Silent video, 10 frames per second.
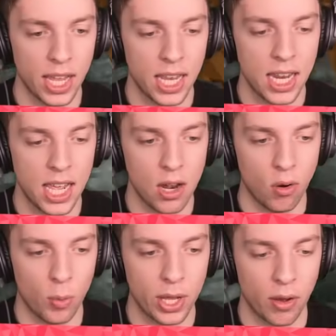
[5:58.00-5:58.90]
in here,
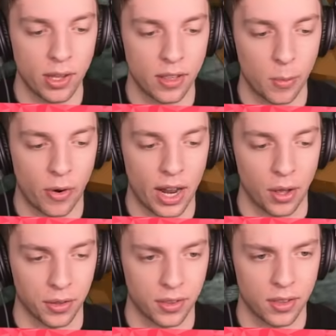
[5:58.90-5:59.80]
or are we going somewhere
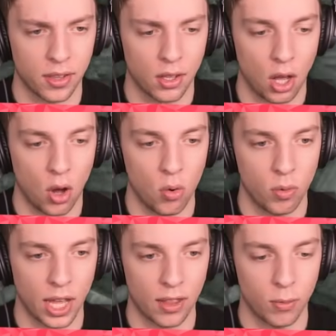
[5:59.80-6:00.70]
else? Oh,
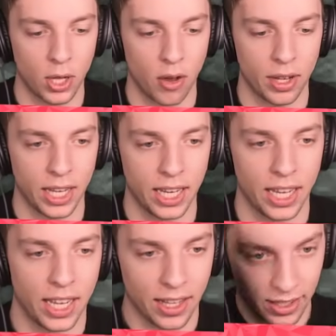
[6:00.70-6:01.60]
guess we're going in
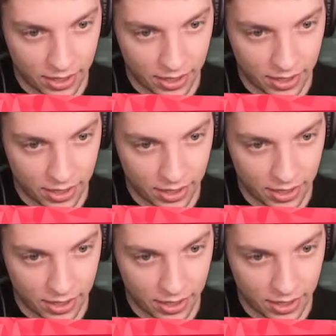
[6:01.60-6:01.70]
here.